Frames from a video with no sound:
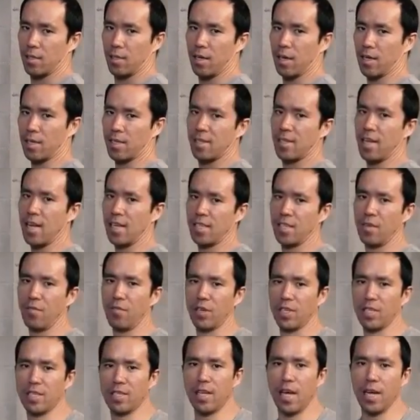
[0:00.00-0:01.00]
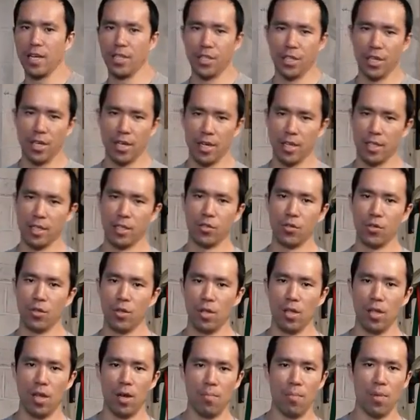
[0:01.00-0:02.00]
excessive extension in through
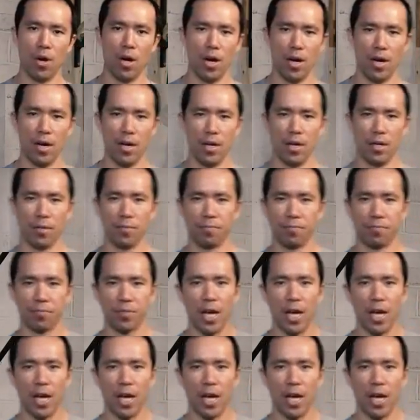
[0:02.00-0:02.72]
the lumbar area.